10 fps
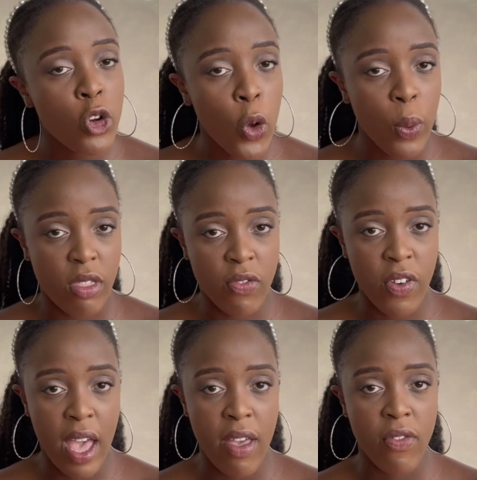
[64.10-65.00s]
what the
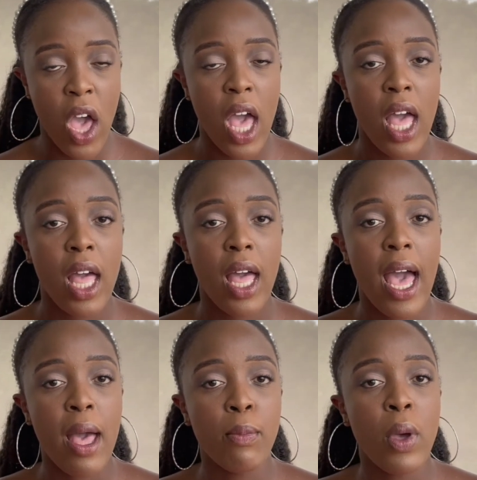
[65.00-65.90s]
5
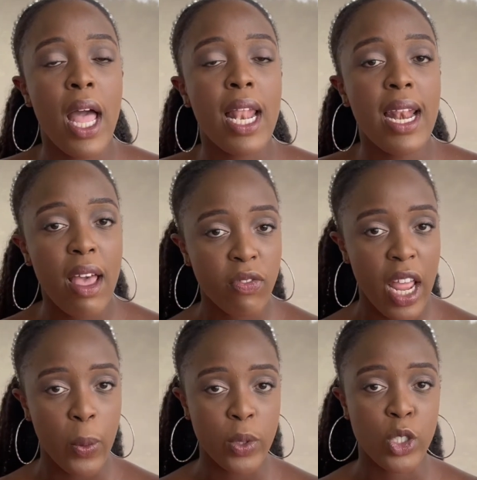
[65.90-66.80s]
love
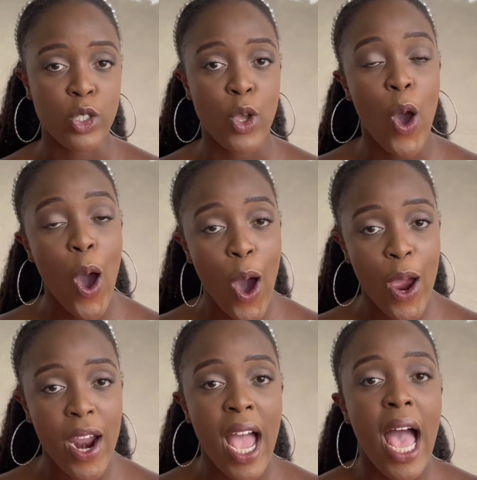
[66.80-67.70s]
languages are,